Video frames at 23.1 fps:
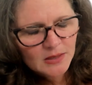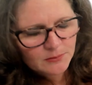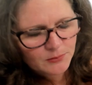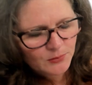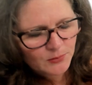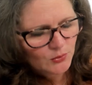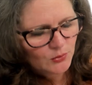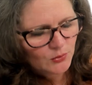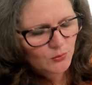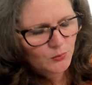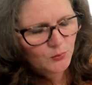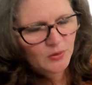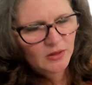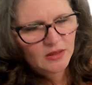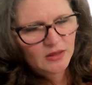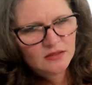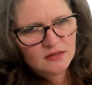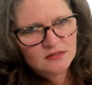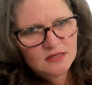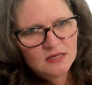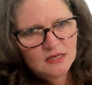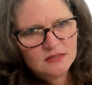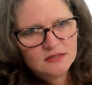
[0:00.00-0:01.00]
people
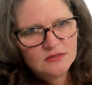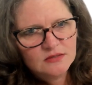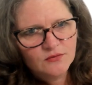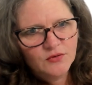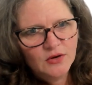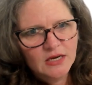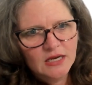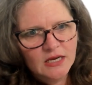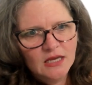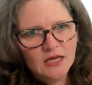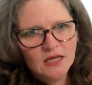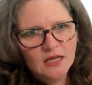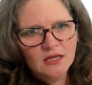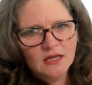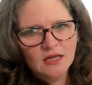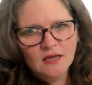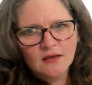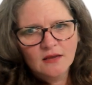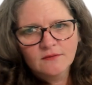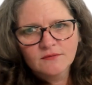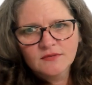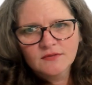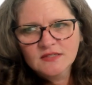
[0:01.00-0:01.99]
with schizophrenia
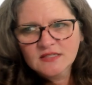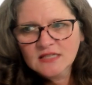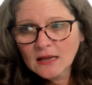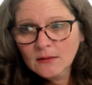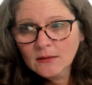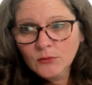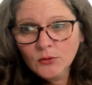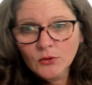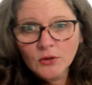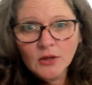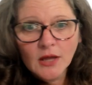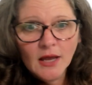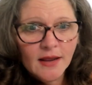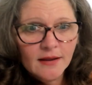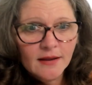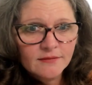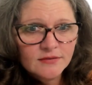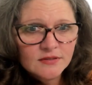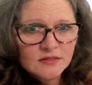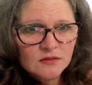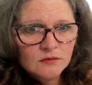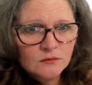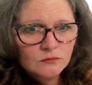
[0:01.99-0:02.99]
live stable
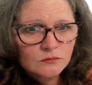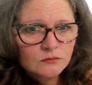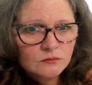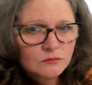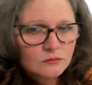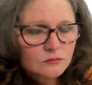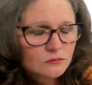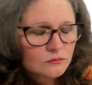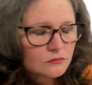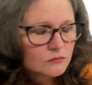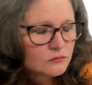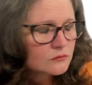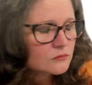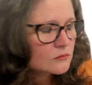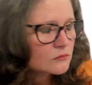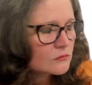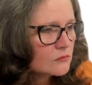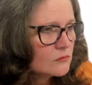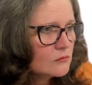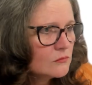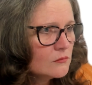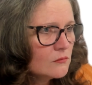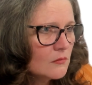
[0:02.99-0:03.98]
lives,
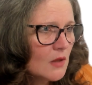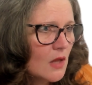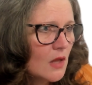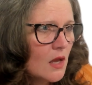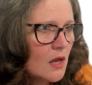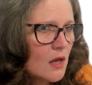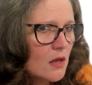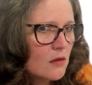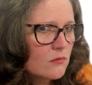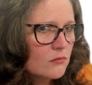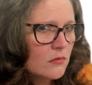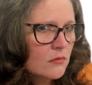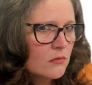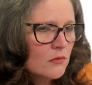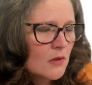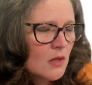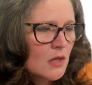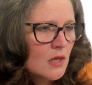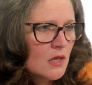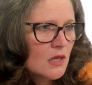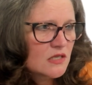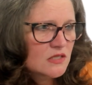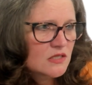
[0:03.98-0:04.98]
um,
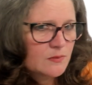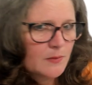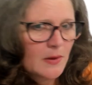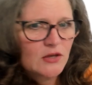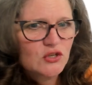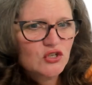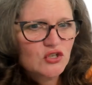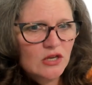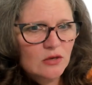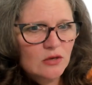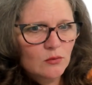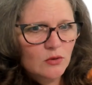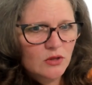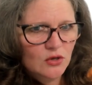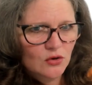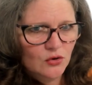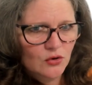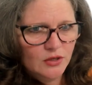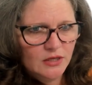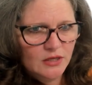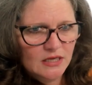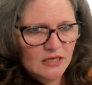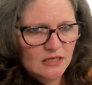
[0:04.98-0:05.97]
especially with
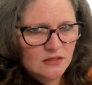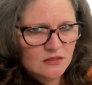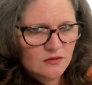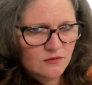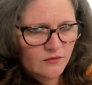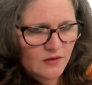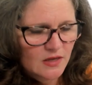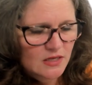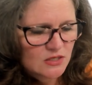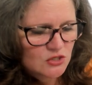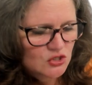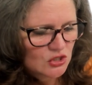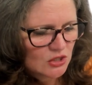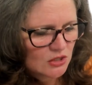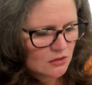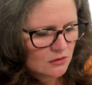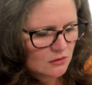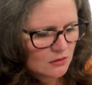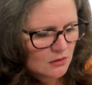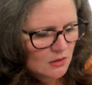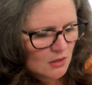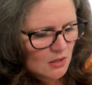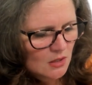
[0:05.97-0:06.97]
early
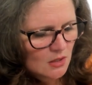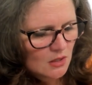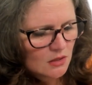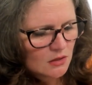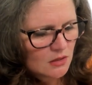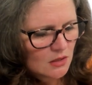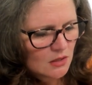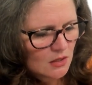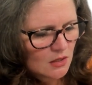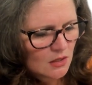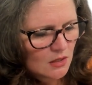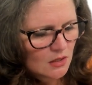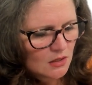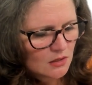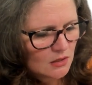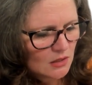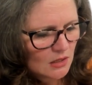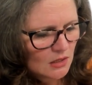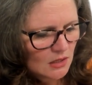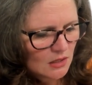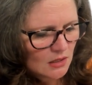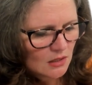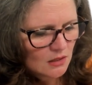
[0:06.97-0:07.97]
intervention. They
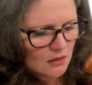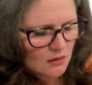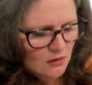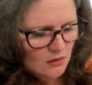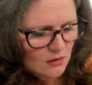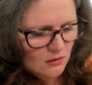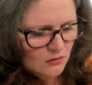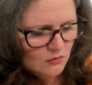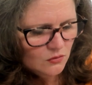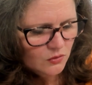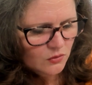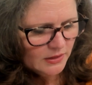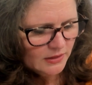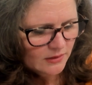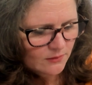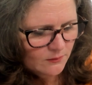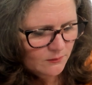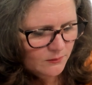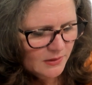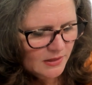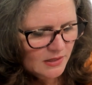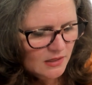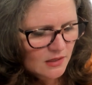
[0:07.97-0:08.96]
need quite
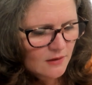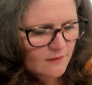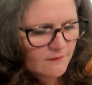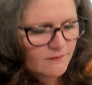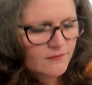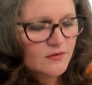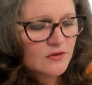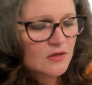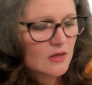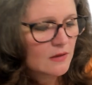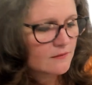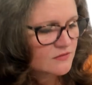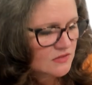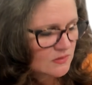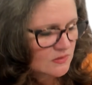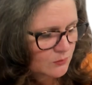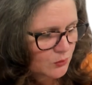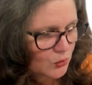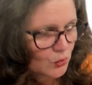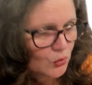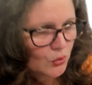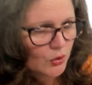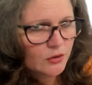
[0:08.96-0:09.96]
a bit of
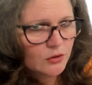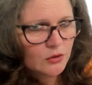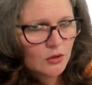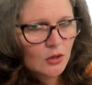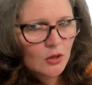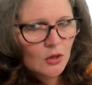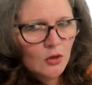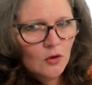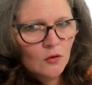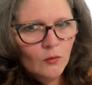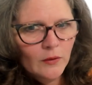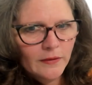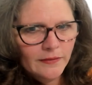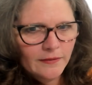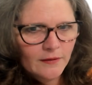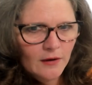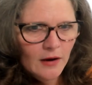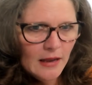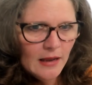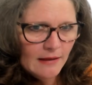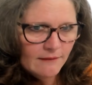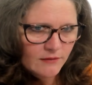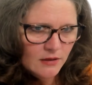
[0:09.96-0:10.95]
support when
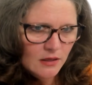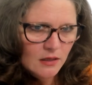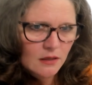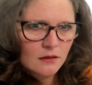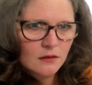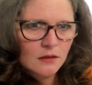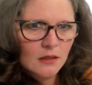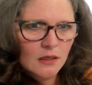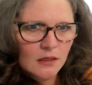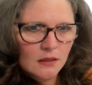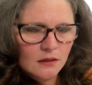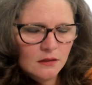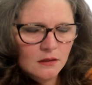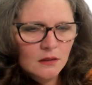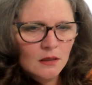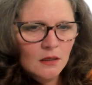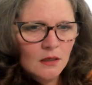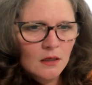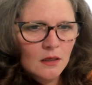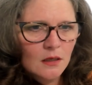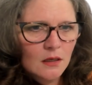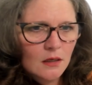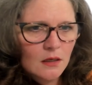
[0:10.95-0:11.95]
they're having like
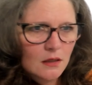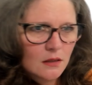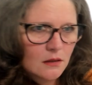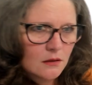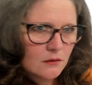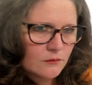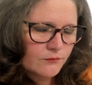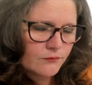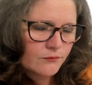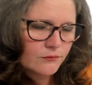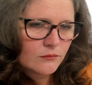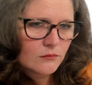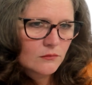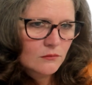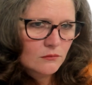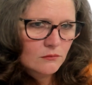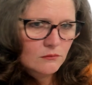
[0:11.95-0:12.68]
um,